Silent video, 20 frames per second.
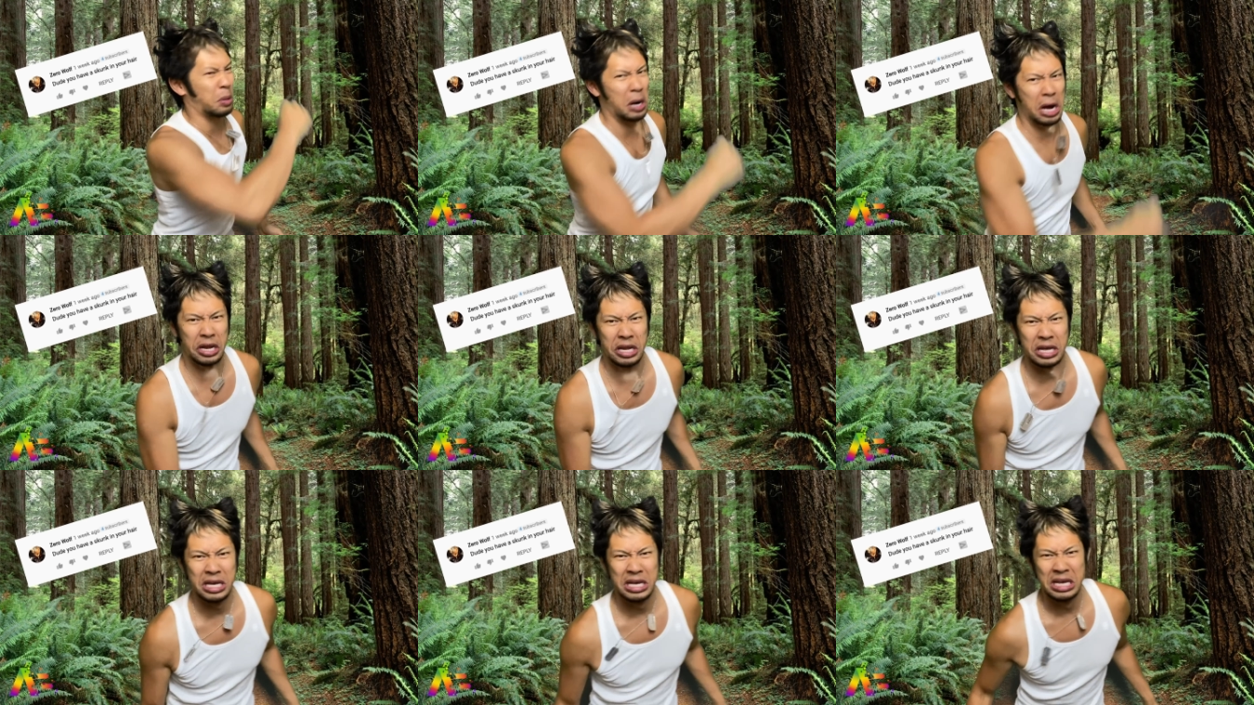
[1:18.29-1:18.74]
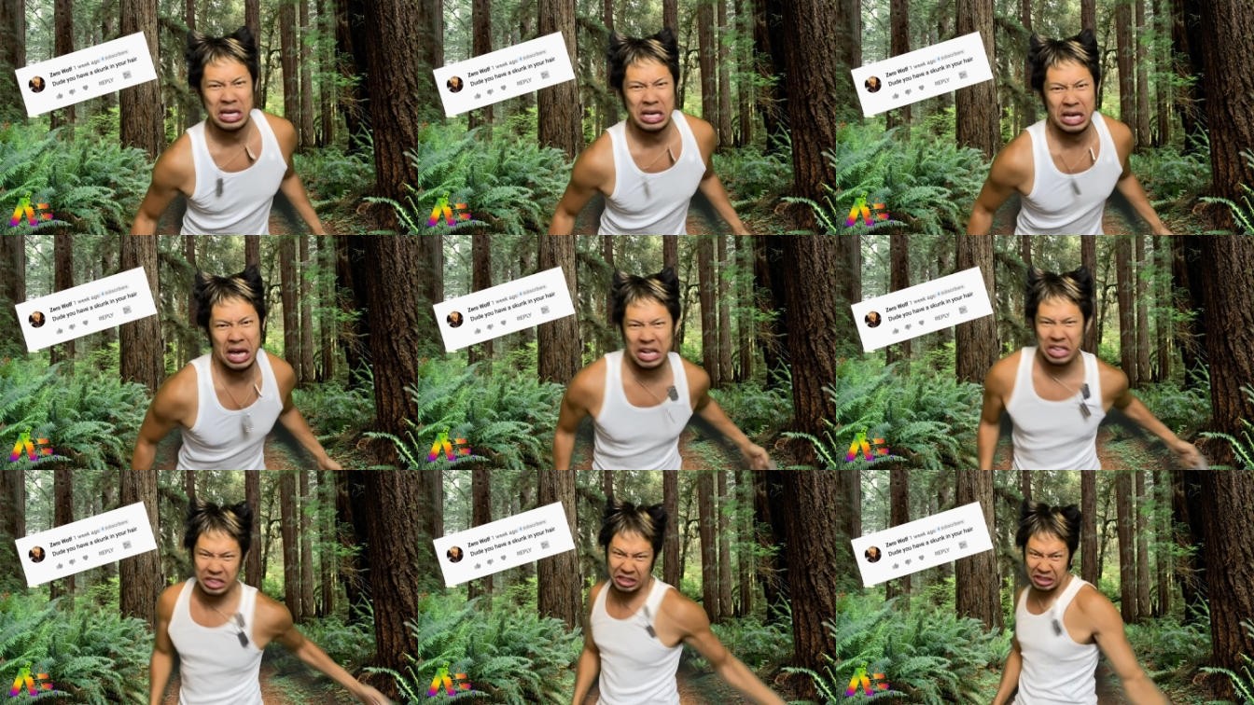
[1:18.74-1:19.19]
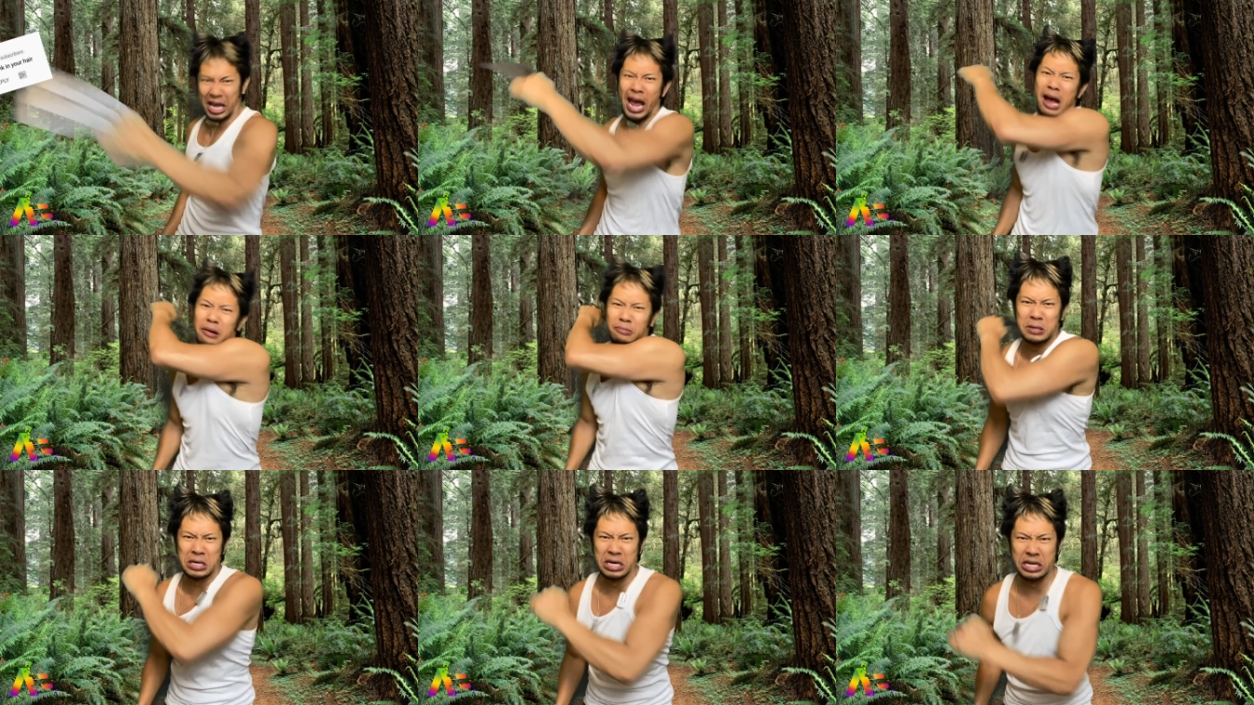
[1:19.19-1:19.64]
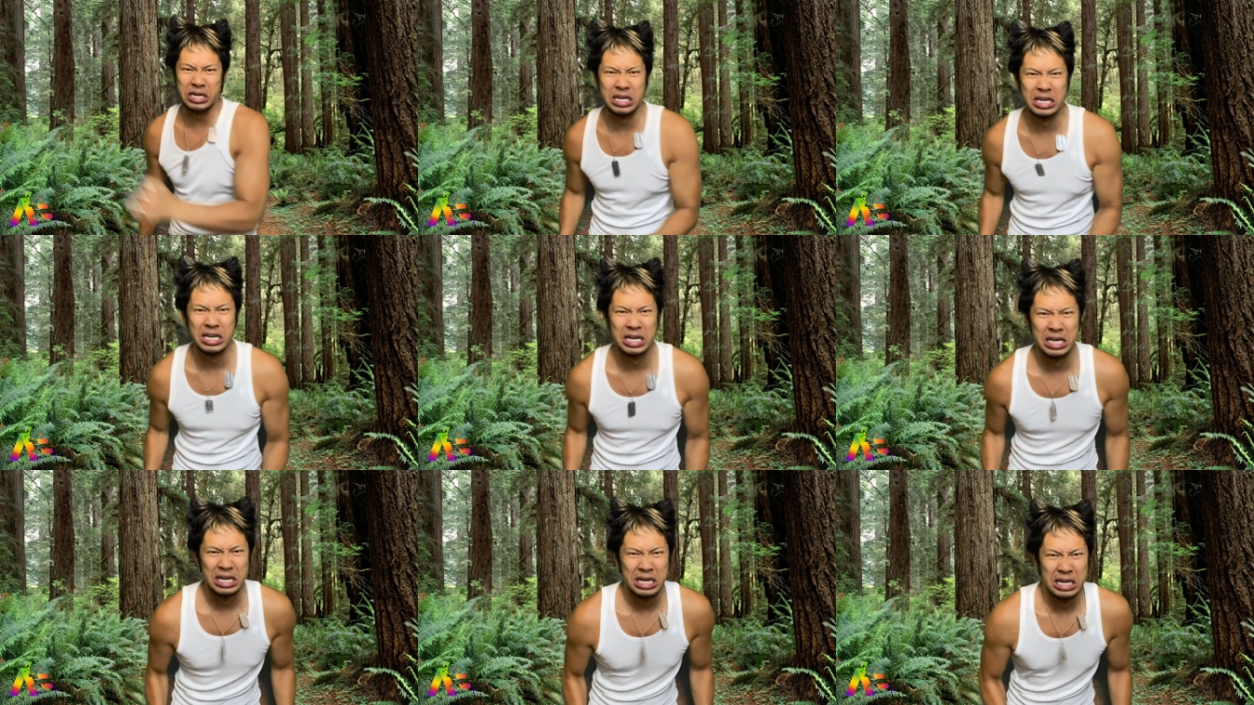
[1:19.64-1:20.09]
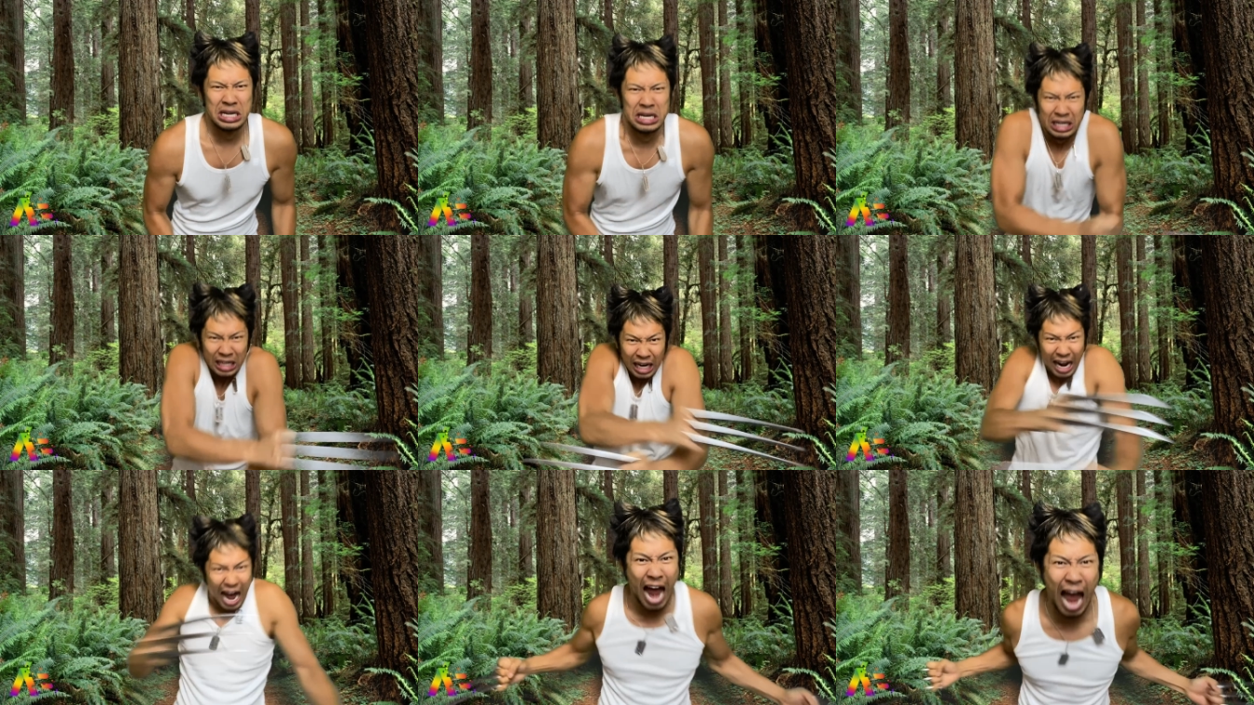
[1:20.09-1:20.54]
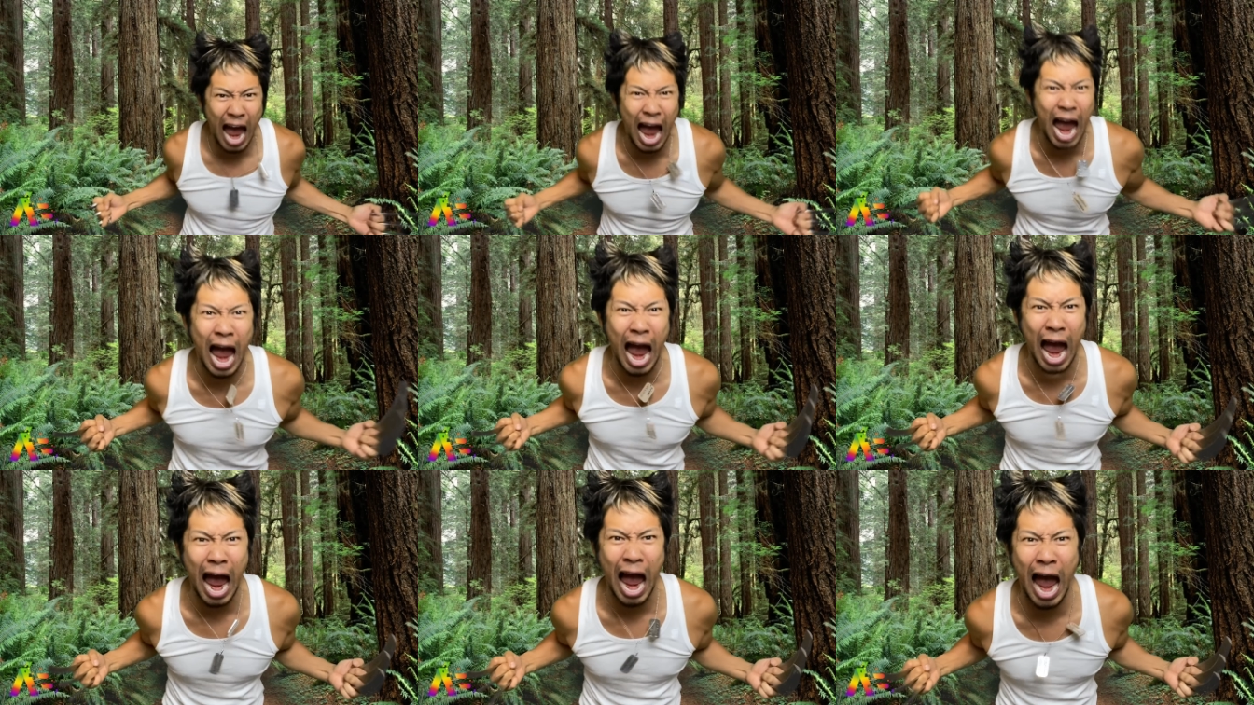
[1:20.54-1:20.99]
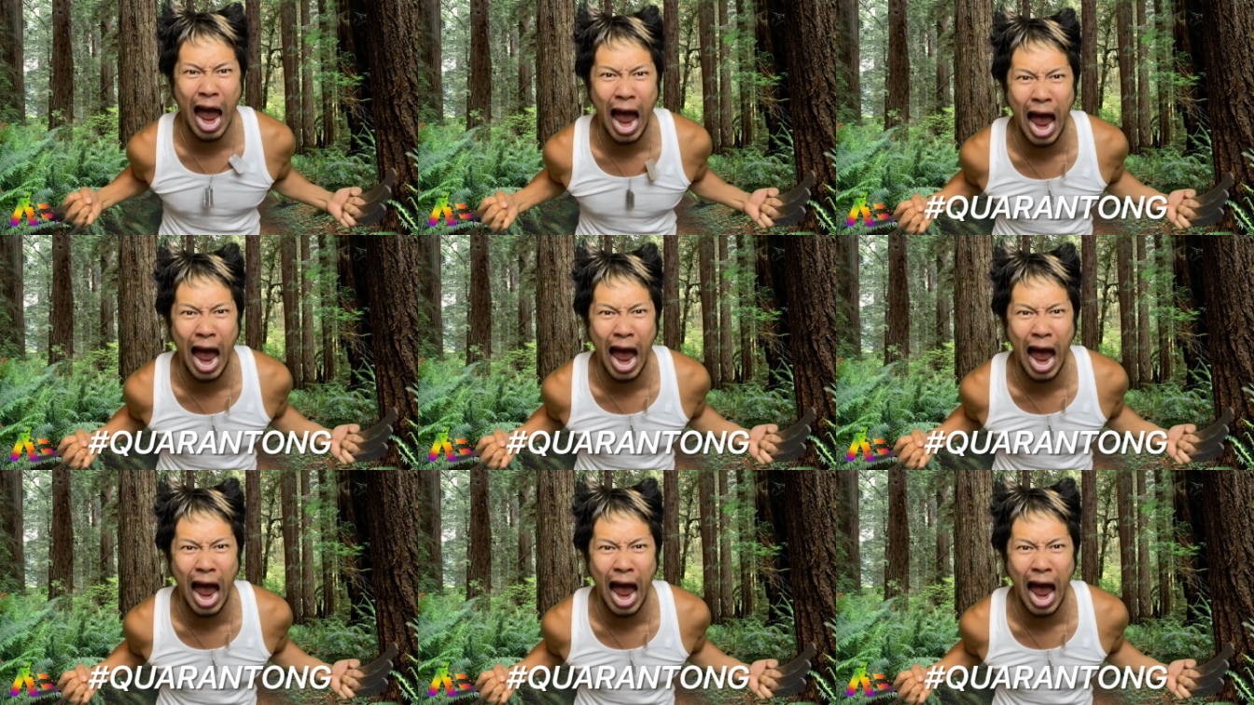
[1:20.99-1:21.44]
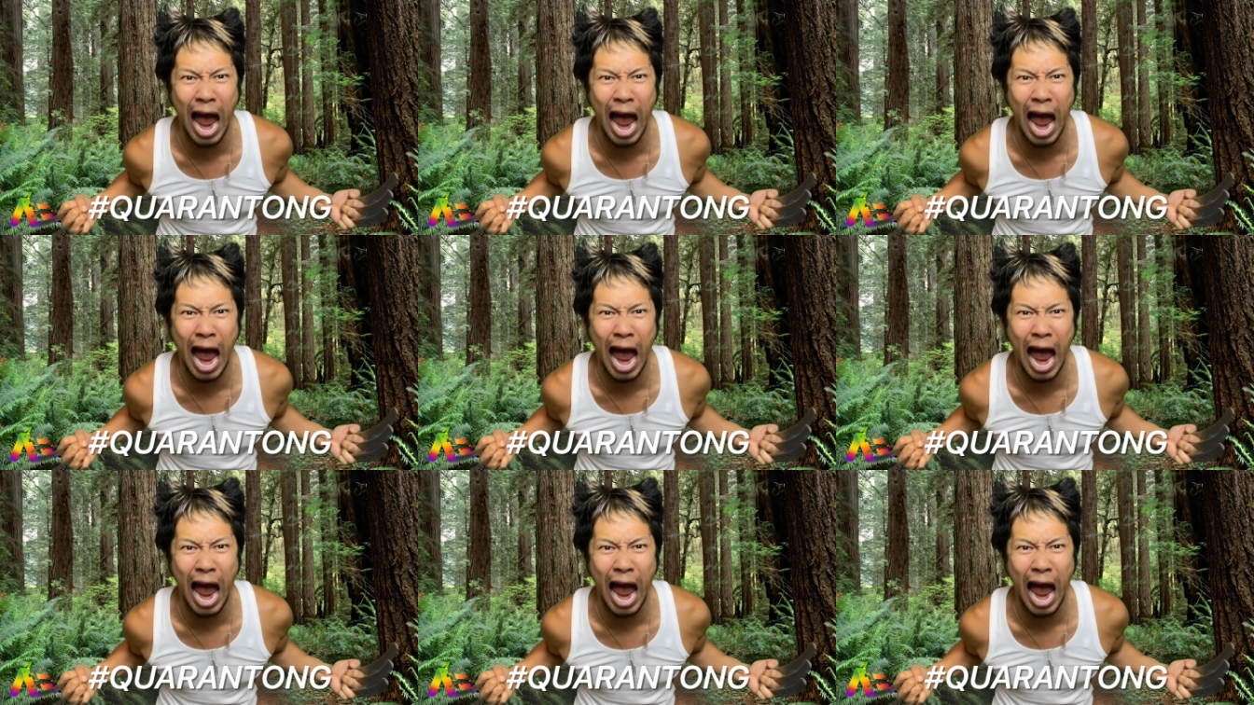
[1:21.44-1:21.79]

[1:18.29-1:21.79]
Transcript: one and that one. Ah!